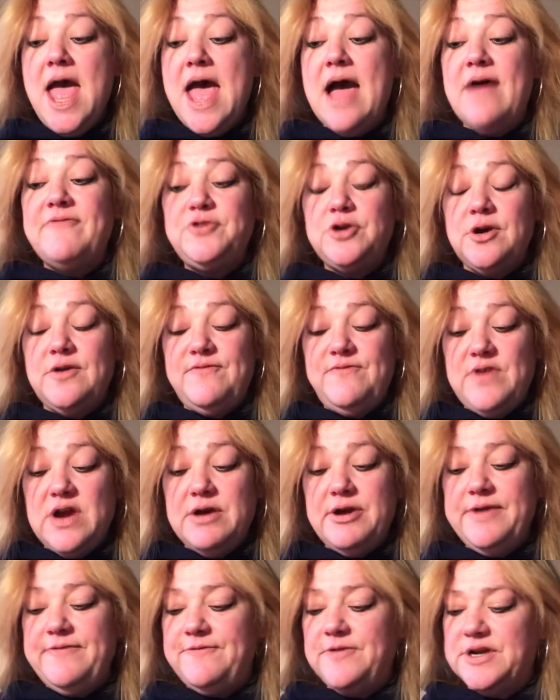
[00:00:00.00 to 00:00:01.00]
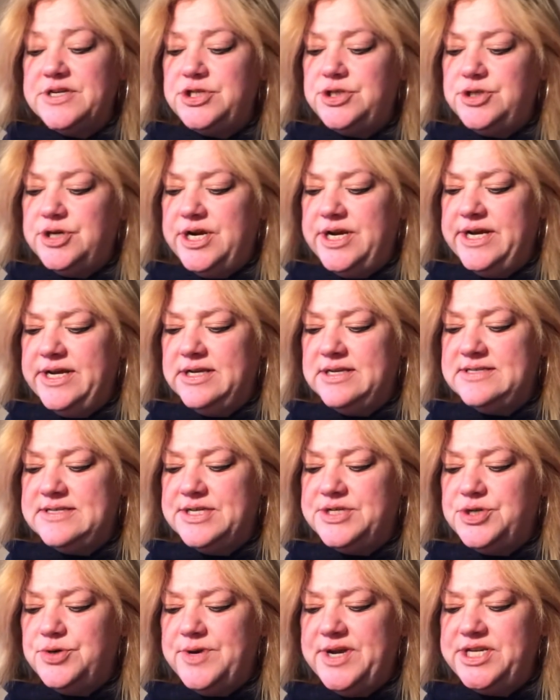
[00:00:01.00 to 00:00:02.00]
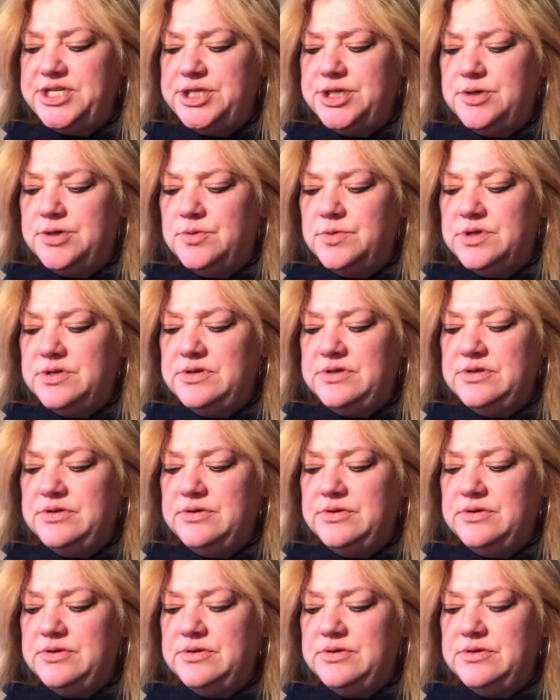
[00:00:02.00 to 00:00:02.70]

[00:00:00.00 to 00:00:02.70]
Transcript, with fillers: after a very frustrating situation.